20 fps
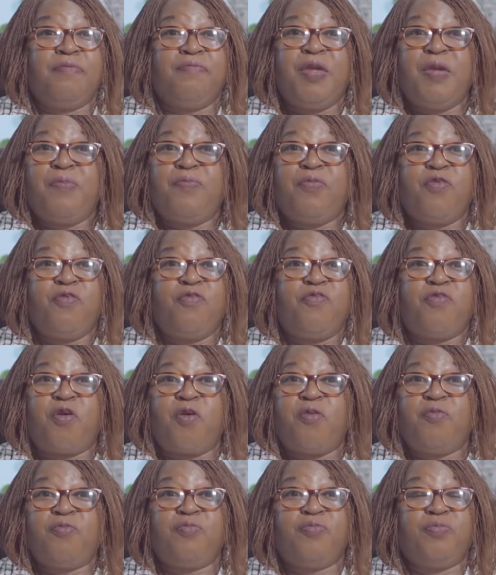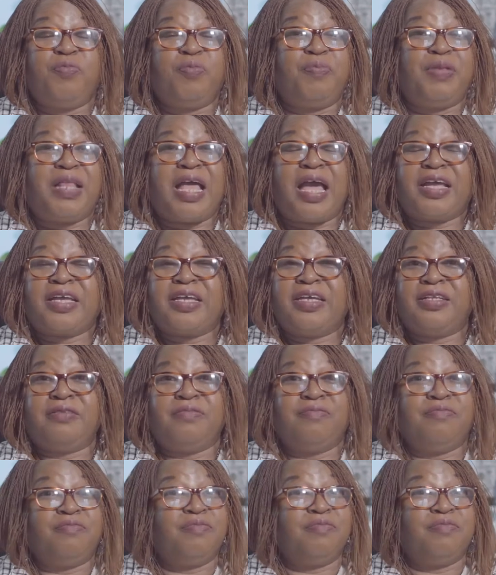people from Black
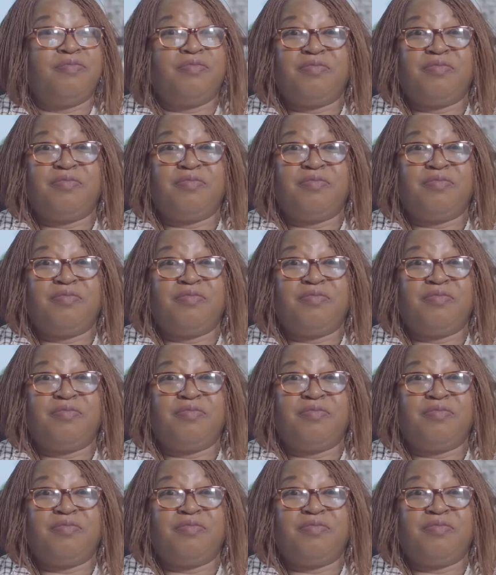and